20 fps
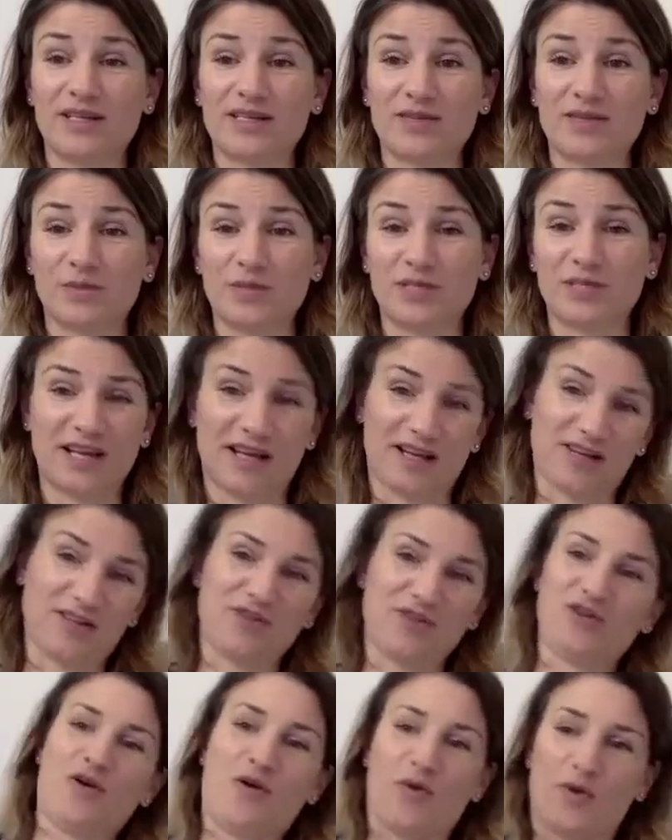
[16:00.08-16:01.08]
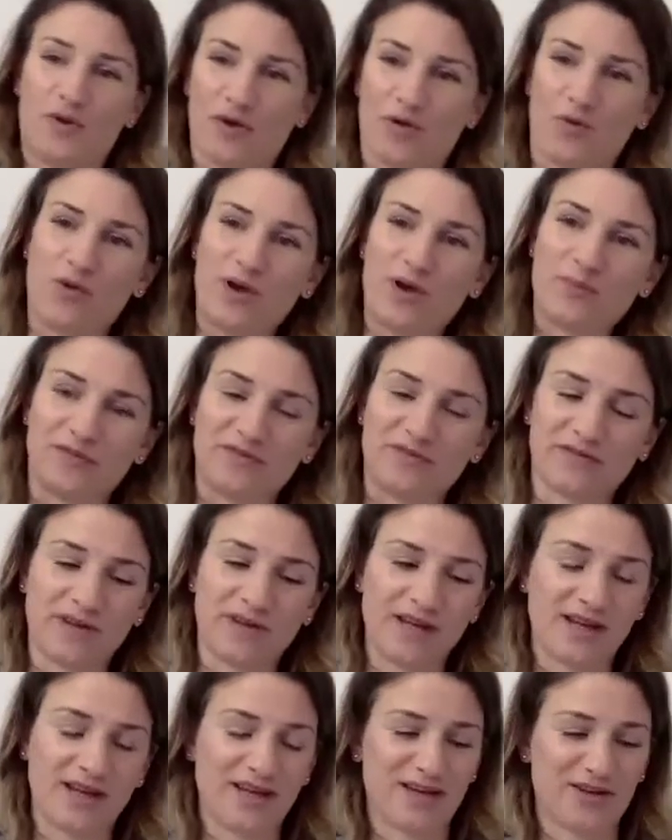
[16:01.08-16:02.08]
almost like a quick whip of
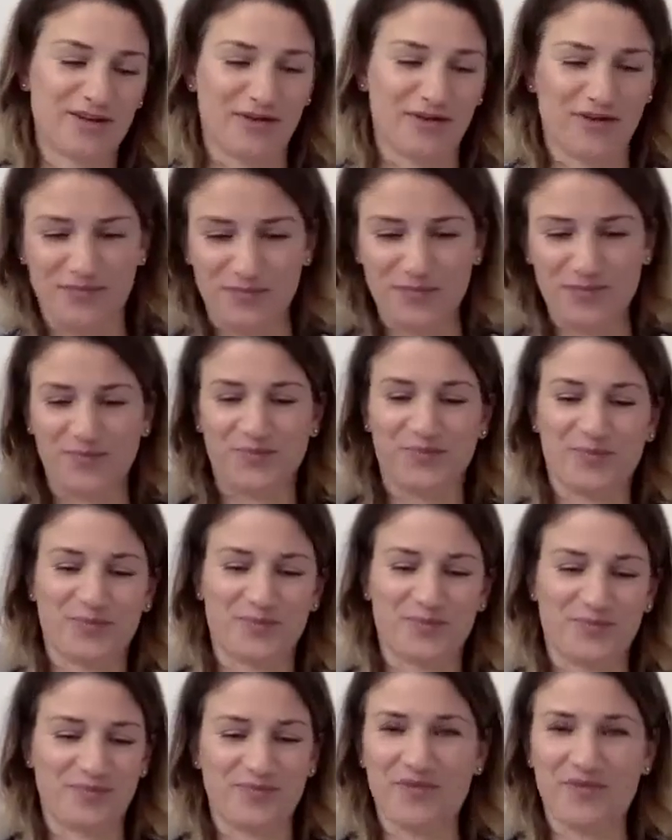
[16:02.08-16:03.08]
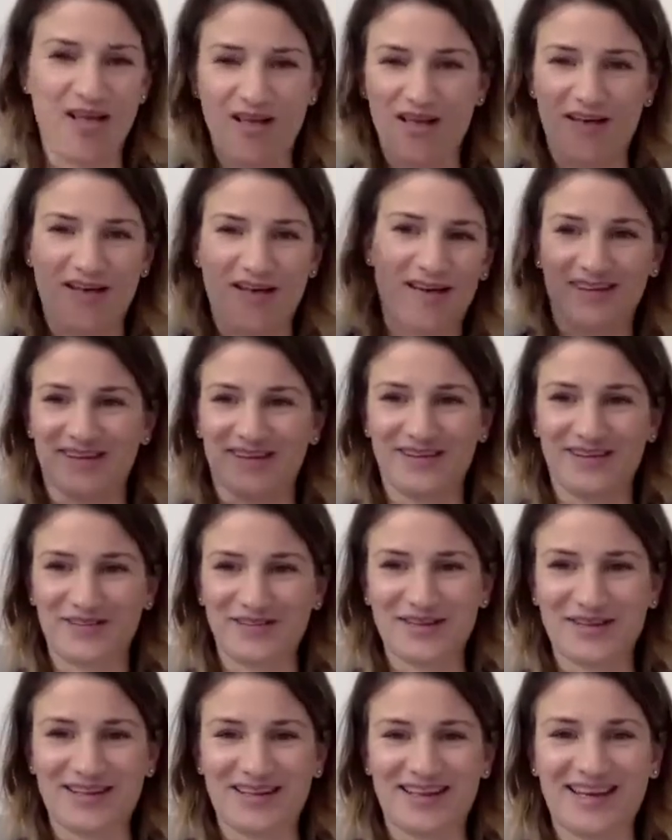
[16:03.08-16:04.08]

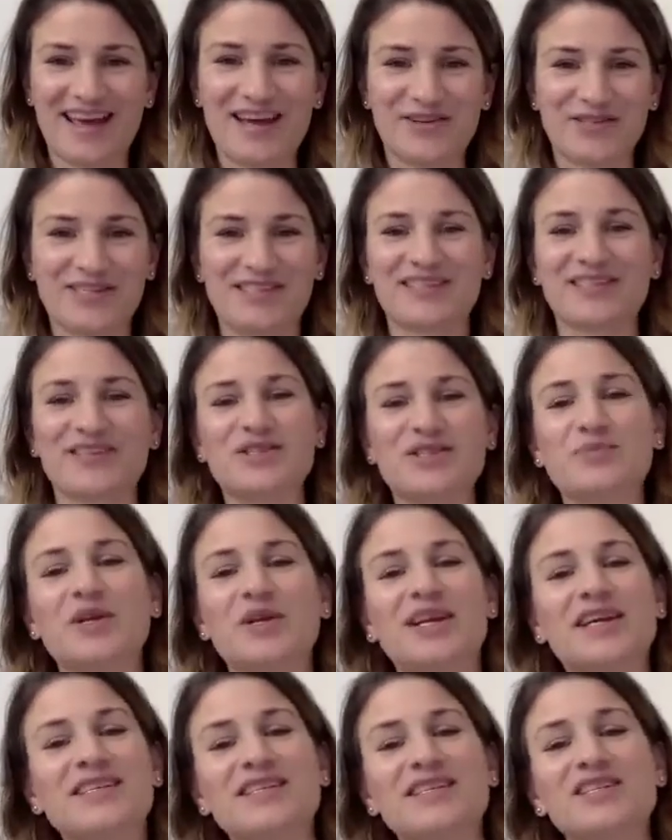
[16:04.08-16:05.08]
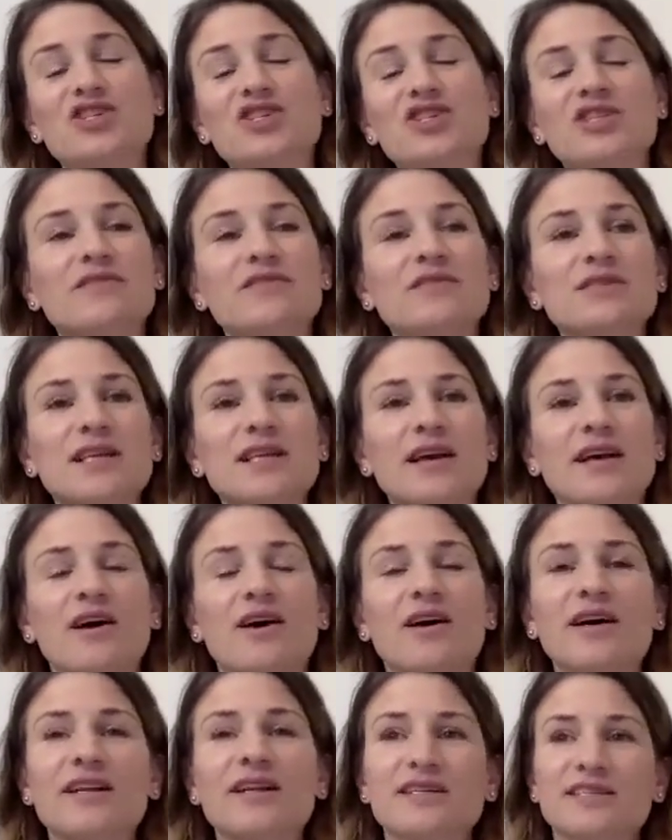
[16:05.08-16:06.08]
and then the chaos starts. But it just feels like
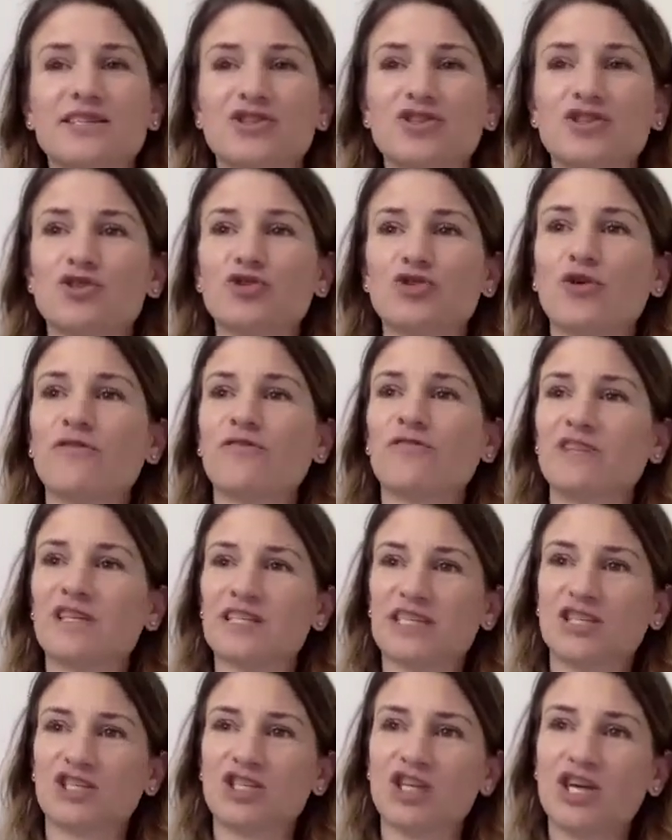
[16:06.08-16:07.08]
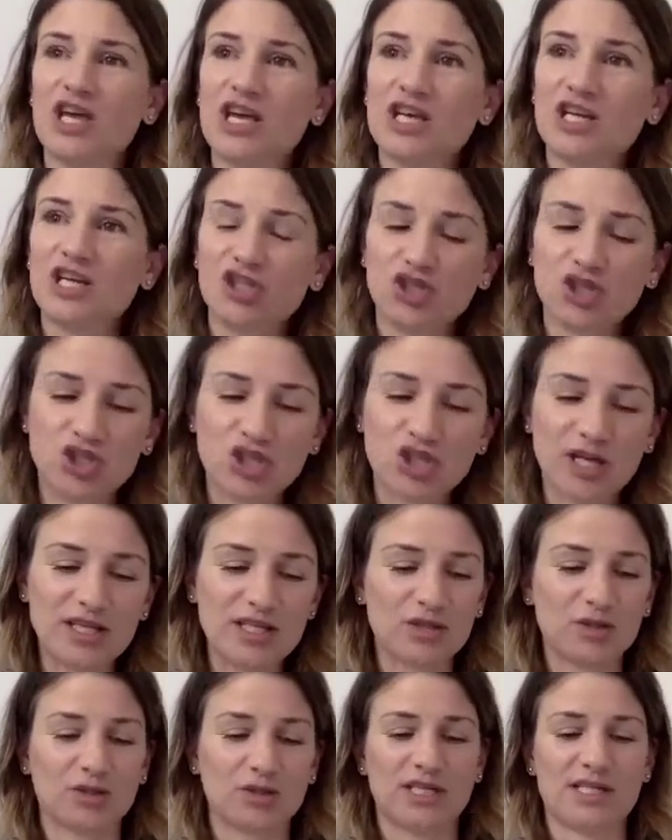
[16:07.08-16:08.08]
kindness and softness and
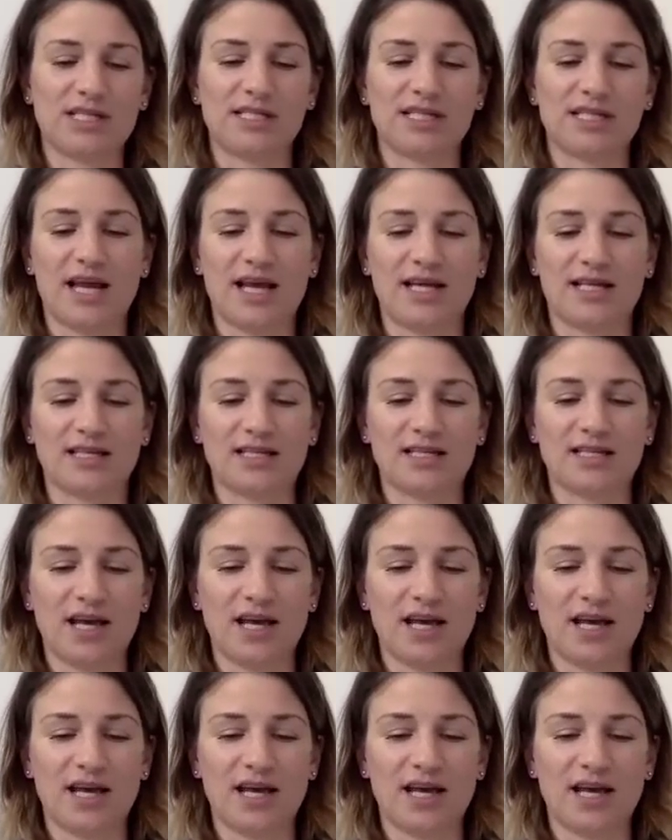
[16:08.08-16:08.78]
gentleness and